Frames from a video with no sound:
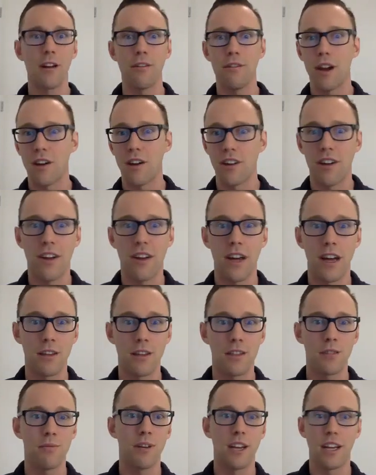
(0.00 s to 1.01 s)
a round off
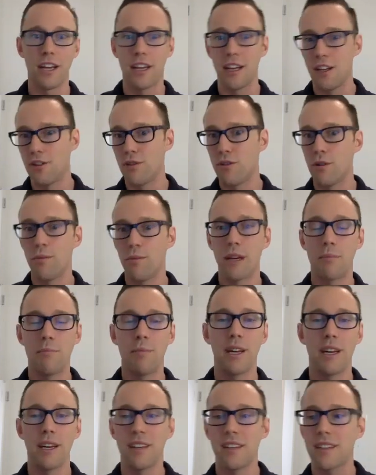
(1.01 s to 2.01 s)
handspring into a big
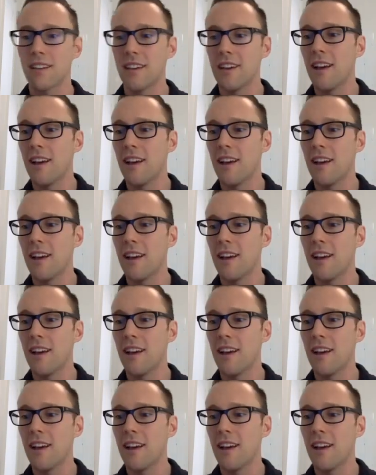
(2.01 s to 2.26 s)
pit.